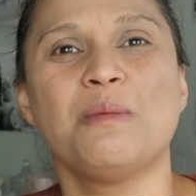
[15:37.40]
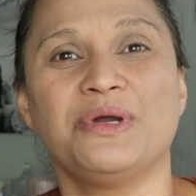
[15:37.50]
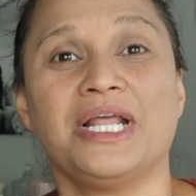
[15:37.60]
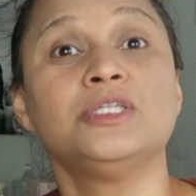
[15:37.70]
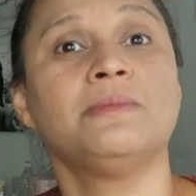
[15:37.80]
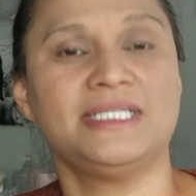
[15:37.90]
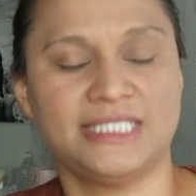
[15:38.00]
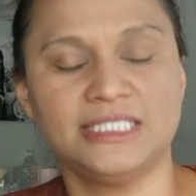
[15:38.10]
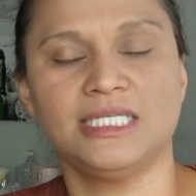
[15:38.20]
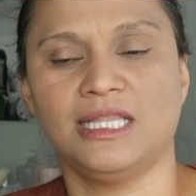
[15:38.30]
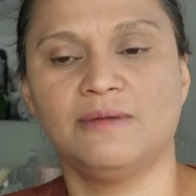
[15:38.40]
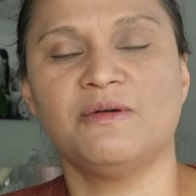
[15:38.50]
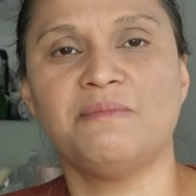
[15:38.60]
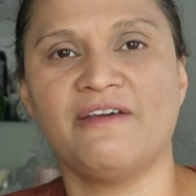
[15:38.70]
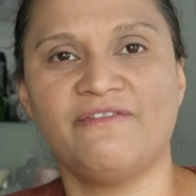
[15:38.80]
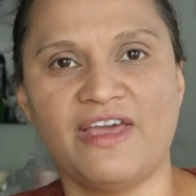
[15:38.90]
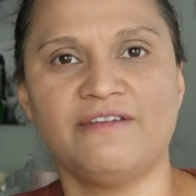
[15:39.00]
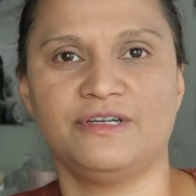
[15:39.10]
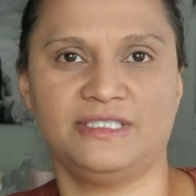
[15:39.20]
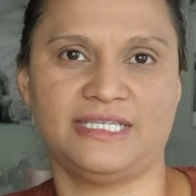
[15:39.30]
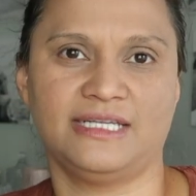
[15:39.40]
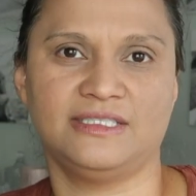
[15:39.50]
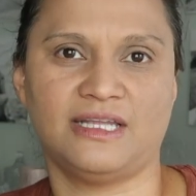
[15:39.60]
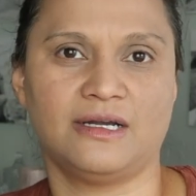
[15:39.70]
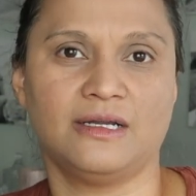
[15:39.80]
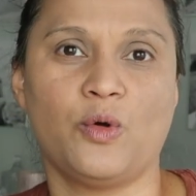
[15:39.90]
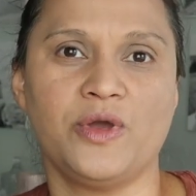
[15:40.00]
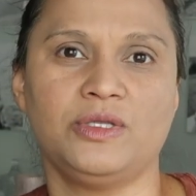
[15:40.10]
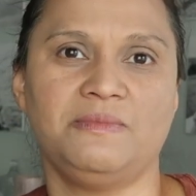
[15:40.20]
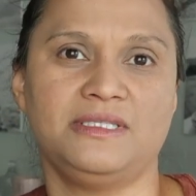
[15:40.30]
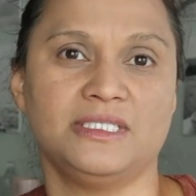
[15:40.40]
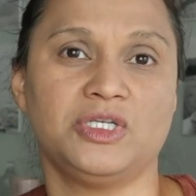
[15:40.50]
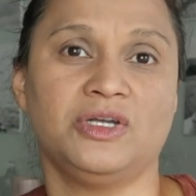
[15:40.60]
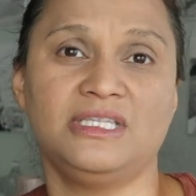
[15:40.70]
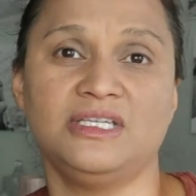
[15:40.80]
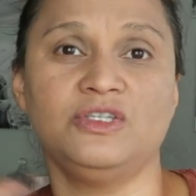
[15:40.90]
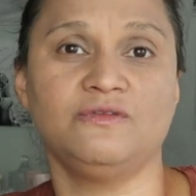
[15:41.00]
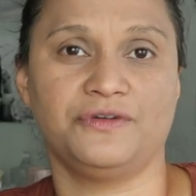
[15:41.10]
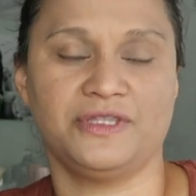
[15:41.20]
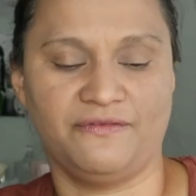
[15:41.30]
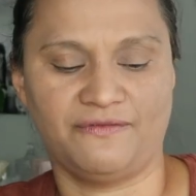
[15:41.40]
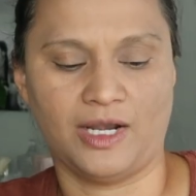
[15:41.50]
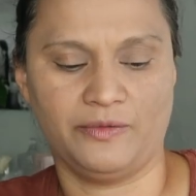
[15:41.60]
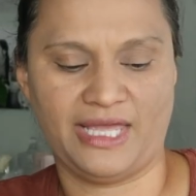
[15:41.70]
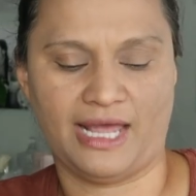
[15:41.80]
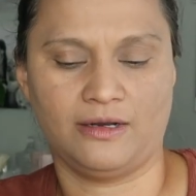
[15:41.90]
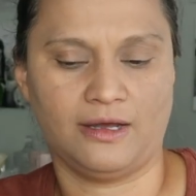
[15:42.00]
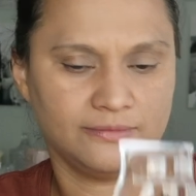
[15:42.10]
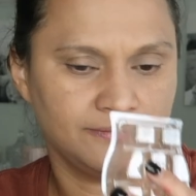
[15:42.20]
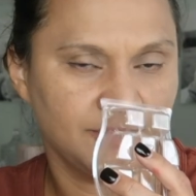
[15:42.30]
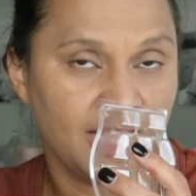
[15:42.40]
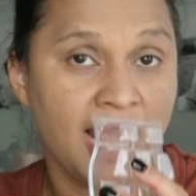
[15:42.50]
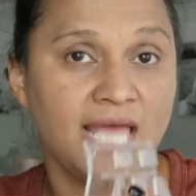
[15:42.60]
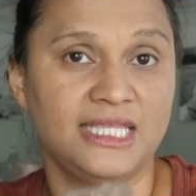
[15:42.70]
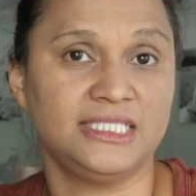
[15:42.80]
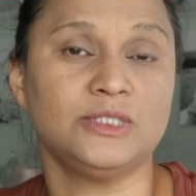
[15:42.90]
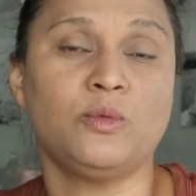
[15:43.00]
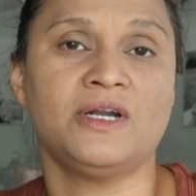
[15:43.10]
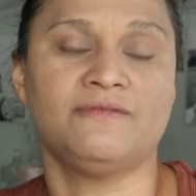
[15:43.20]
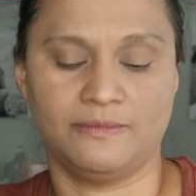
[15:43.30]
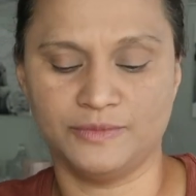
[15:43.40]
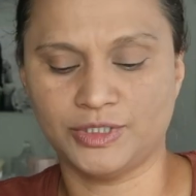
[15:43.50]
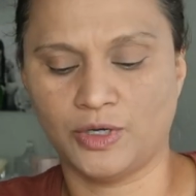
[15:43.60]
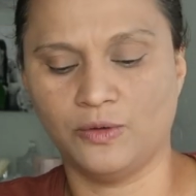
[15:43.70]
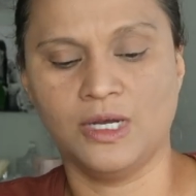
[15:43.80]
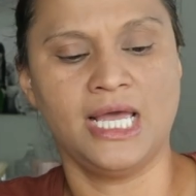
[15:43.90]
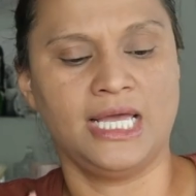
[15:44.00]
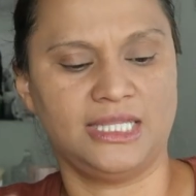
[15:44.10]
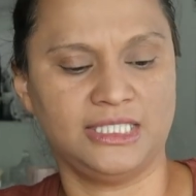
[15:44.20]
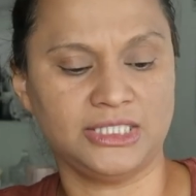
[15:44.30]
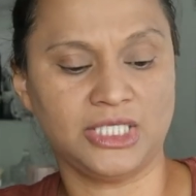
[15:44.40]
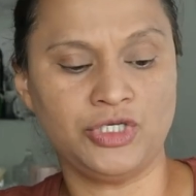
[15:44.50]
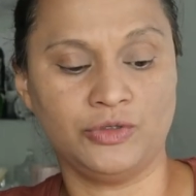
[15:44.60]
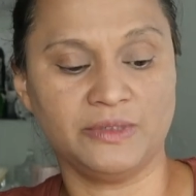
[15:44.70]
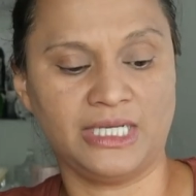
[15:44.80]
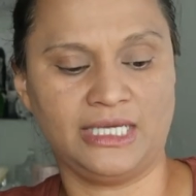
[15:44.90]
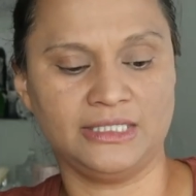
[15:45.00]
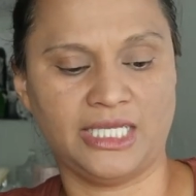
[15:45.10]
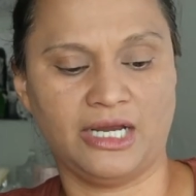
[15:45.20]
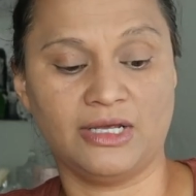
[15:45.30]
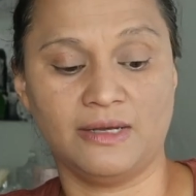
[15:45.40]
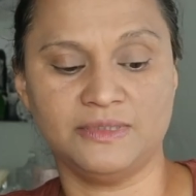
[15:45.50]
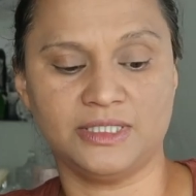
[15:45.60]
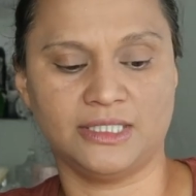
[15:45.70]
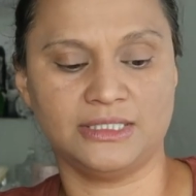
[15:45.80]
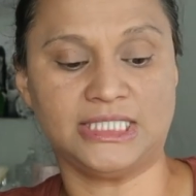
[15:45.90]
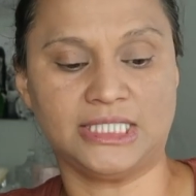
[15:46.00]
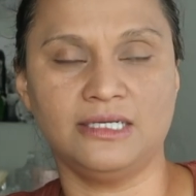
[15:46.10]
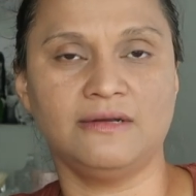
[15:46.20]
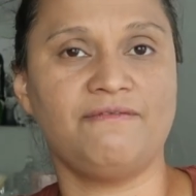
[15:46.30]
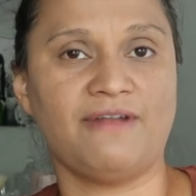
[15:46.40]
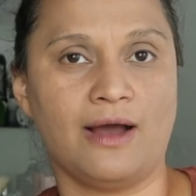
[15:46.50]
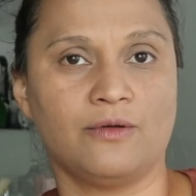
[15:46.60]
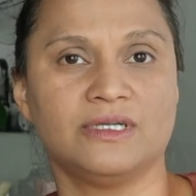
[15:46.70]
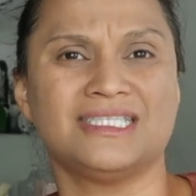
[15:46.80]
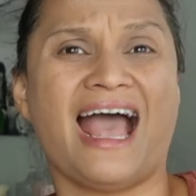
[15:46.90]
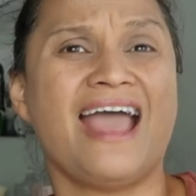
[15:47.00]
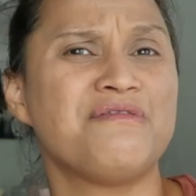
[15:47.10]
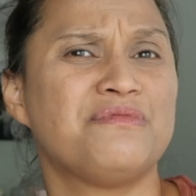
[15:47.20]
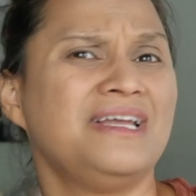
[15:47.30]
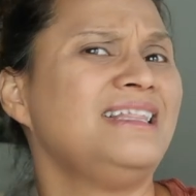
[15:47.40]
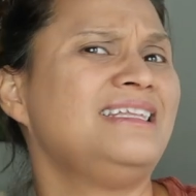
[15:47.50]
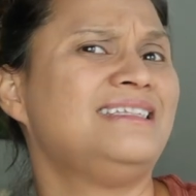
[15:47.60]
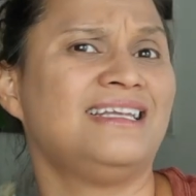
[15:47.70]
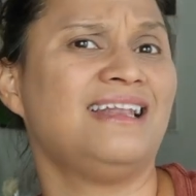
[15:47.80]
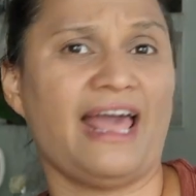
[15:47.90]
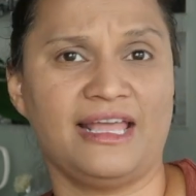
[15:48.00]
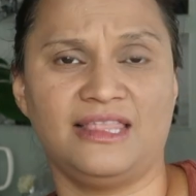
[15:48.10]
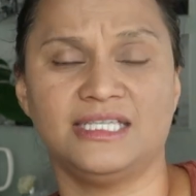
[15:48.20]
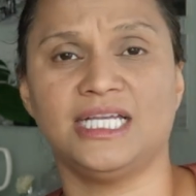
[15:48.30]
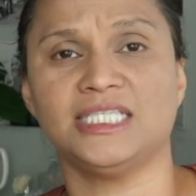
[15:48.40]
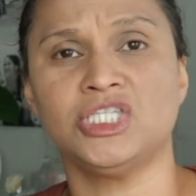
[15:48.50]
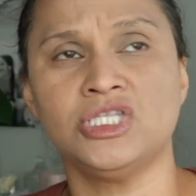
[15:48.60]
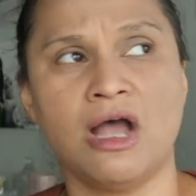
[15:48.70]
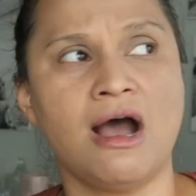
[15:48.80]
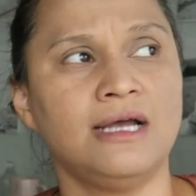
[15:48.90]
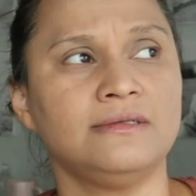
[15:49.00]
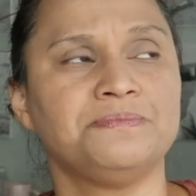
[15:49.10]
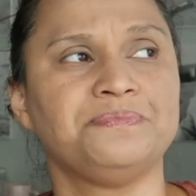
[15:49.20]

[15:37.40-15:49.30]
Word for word: put it into my Scentsy Club of my favorite scents that are going to be discontinued for the following catalog. This is one of them. So this is a new release. Here comes the sunflowers. I really did like this. It's not